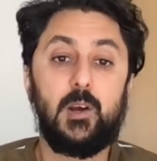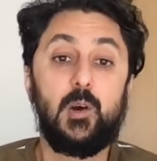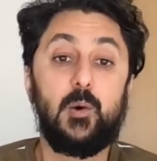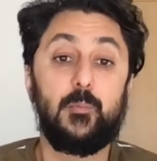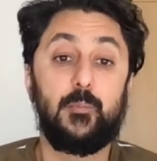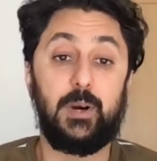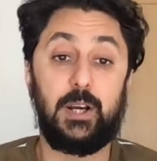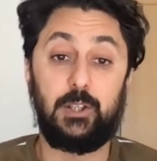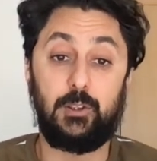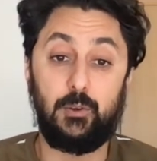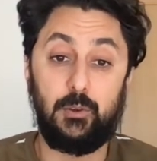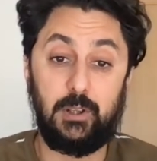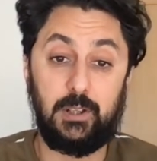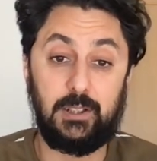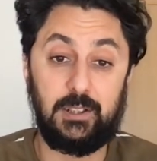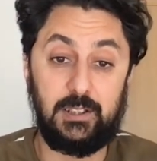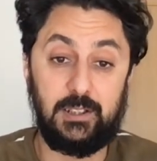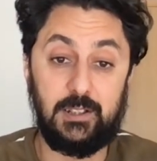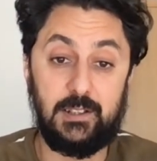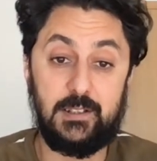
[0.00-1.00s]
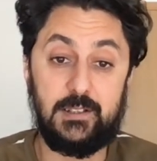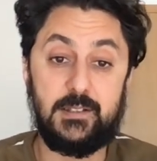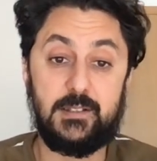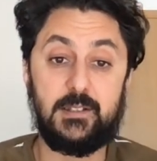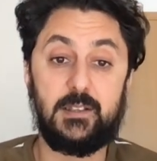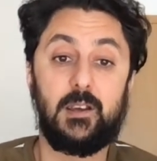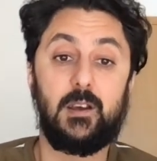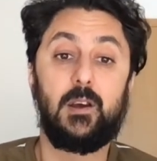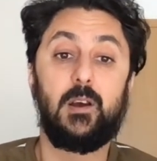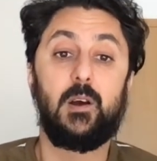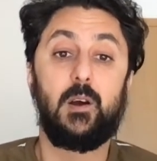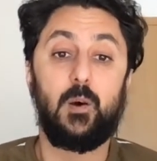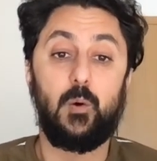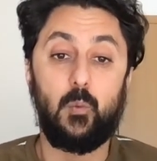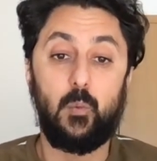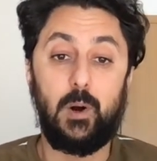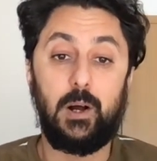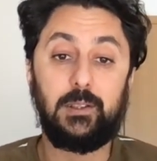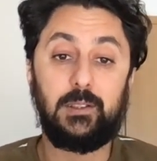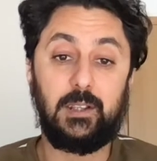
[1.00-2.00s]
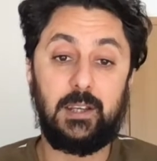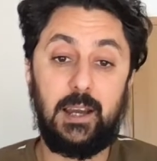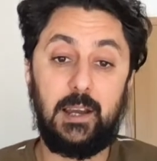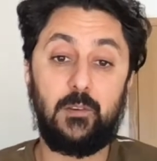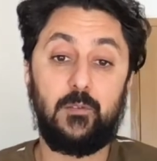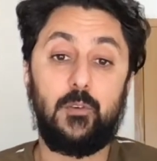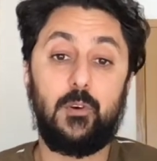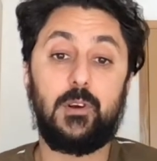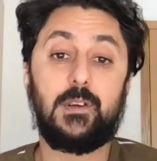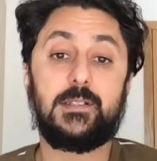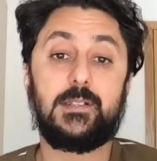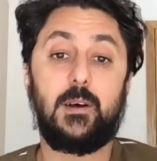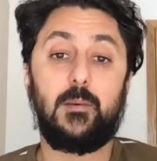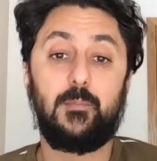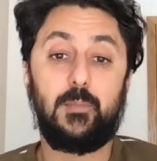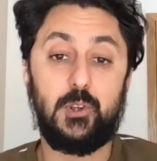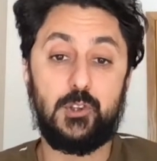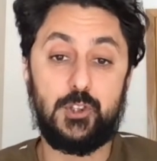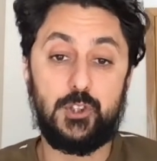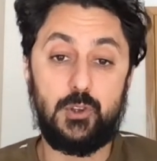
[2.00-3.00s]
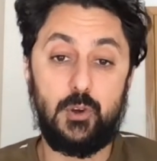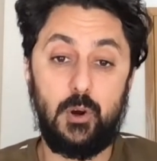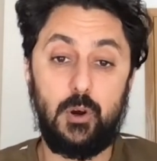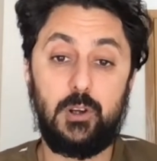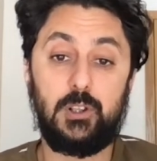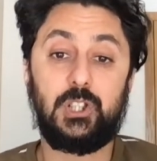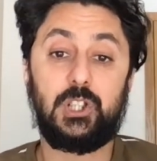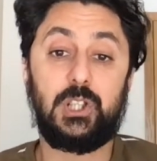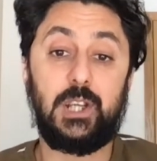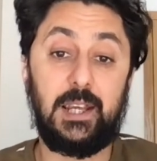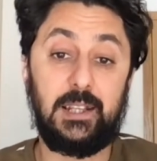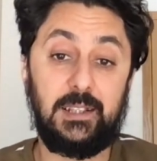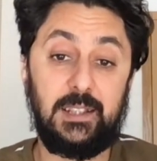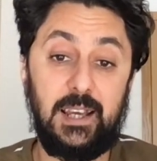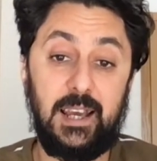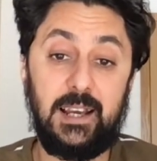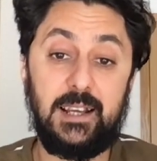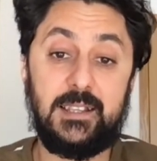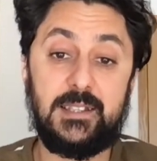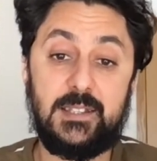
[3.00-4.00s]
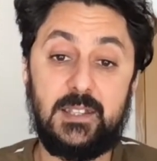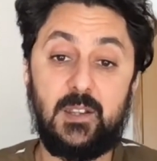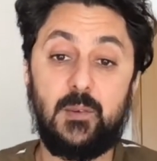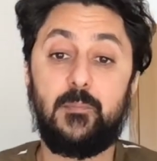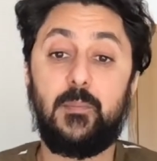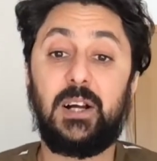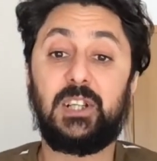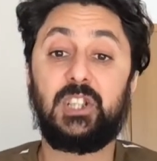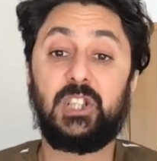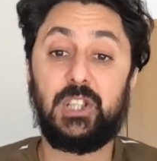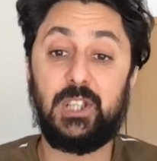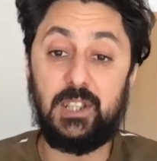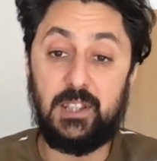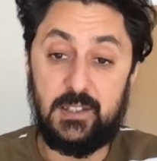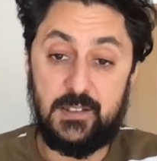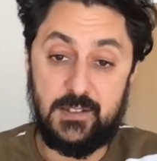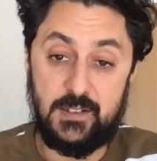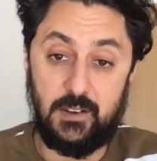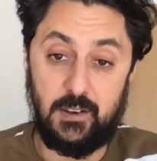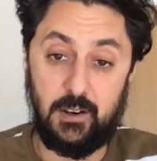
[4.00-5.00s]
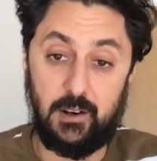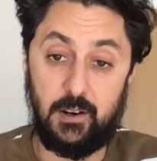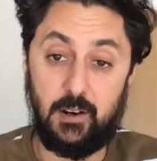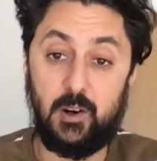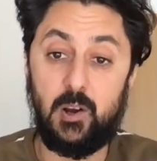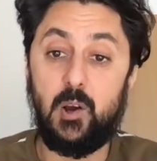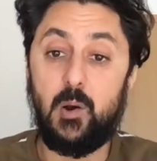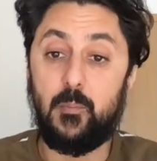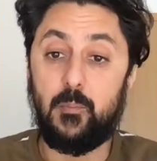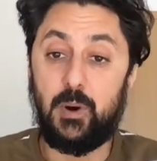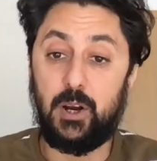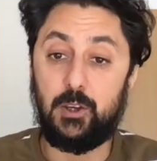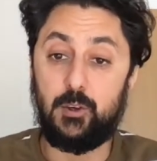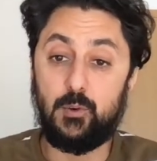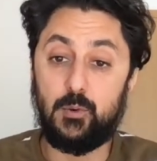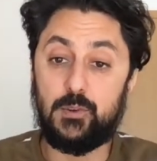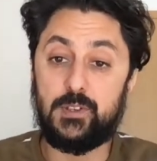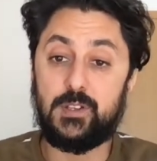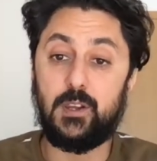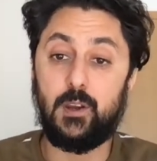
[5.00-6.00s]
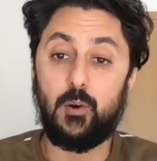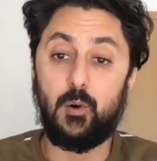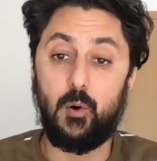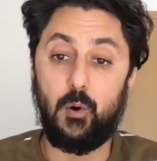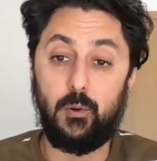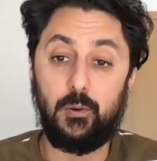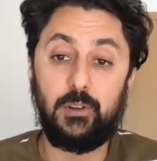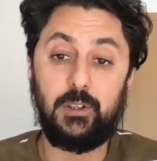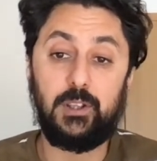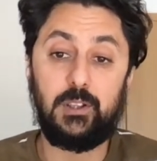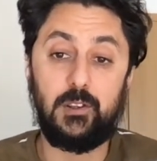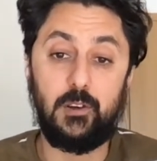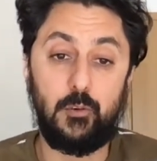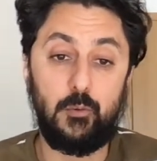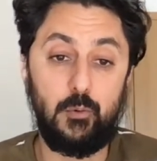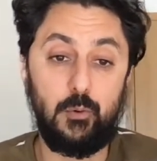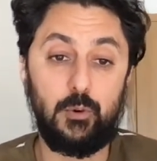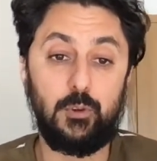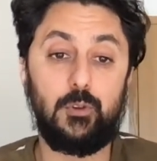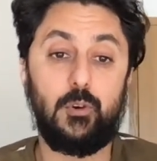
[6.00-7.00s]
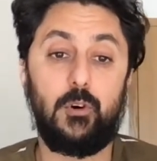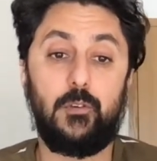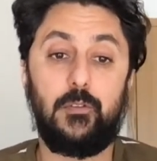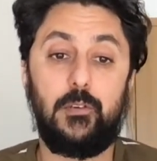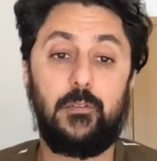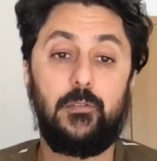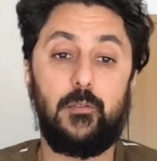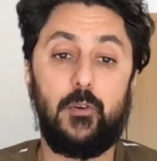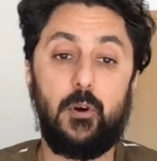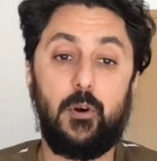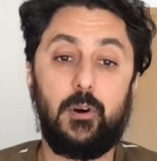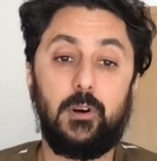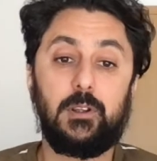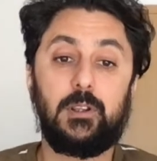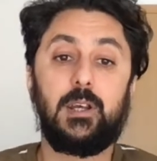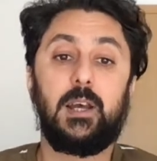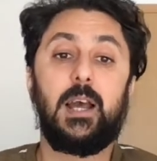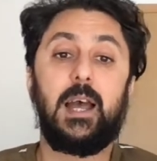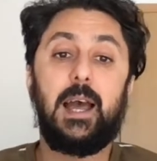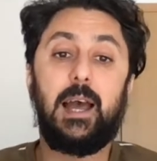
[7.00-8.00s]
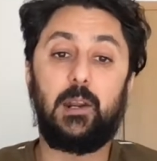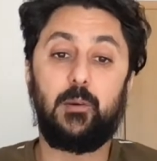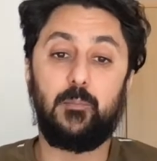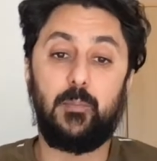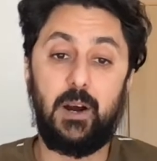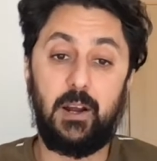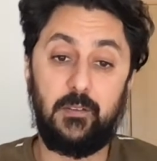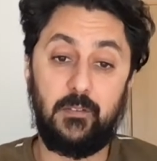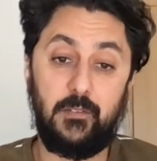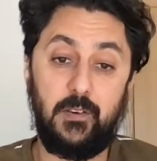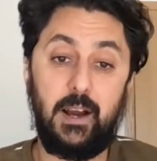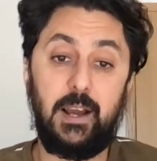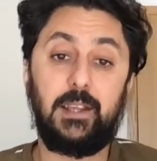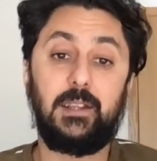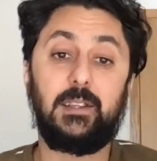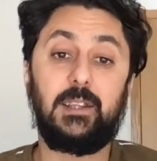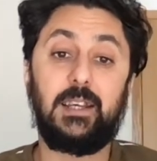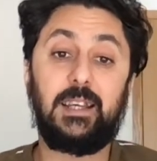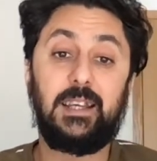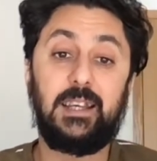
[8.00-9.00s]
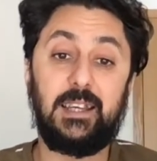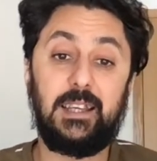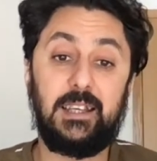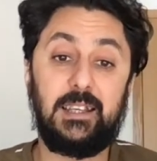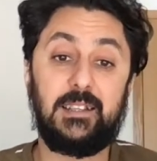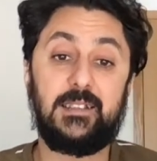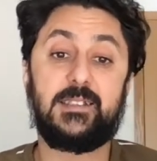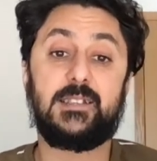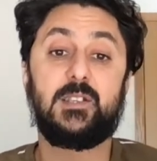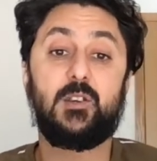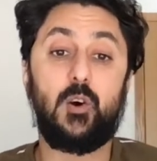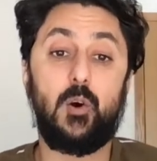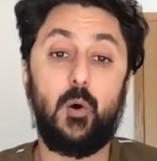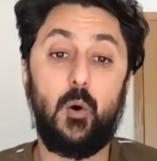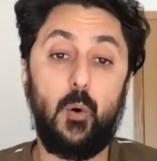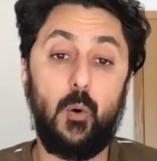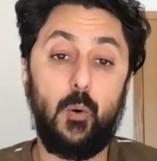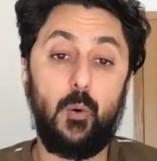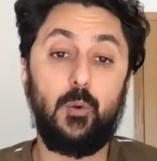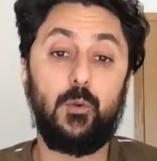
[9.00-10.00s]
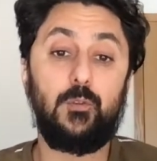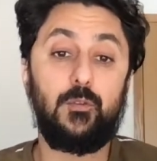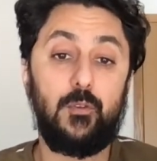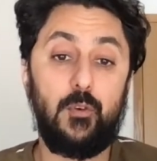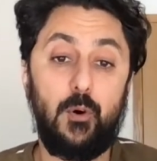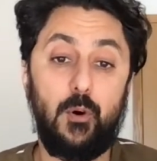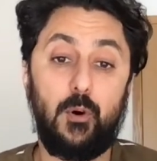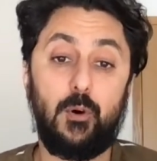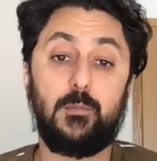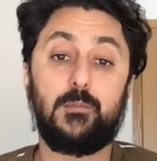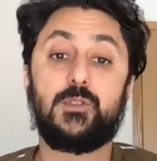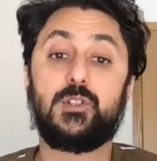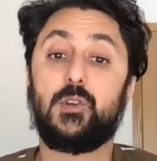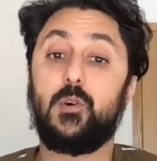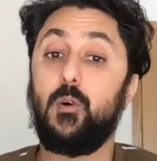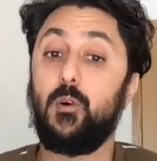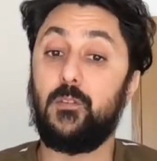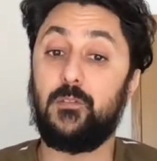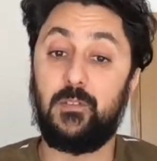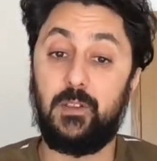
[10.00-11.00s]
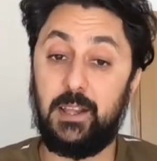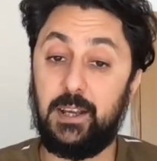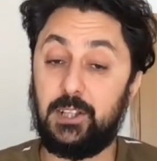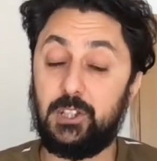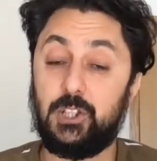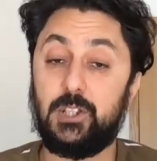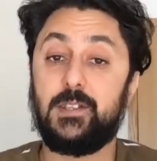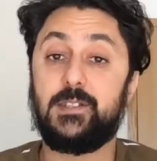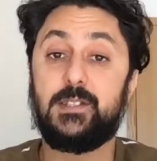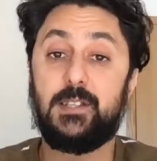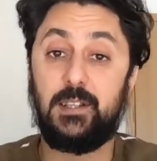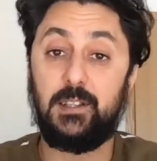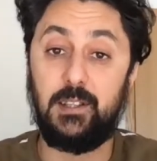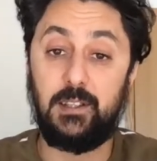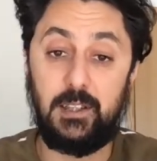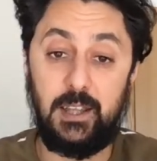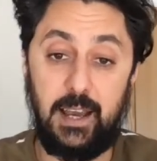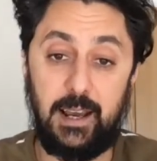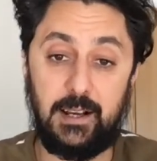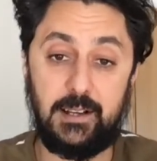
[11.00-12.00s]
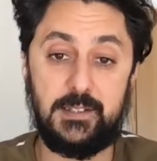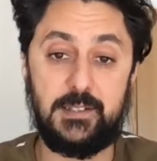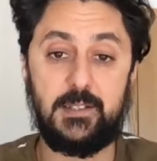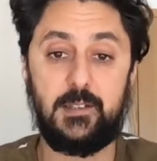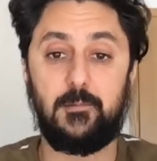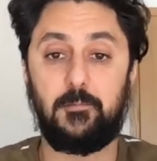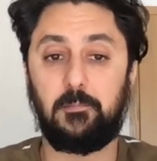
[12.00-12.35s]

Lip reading: By doing this, one can, for example, search a text much easier by using only the root of a word and by finding its all forms or flections in the text.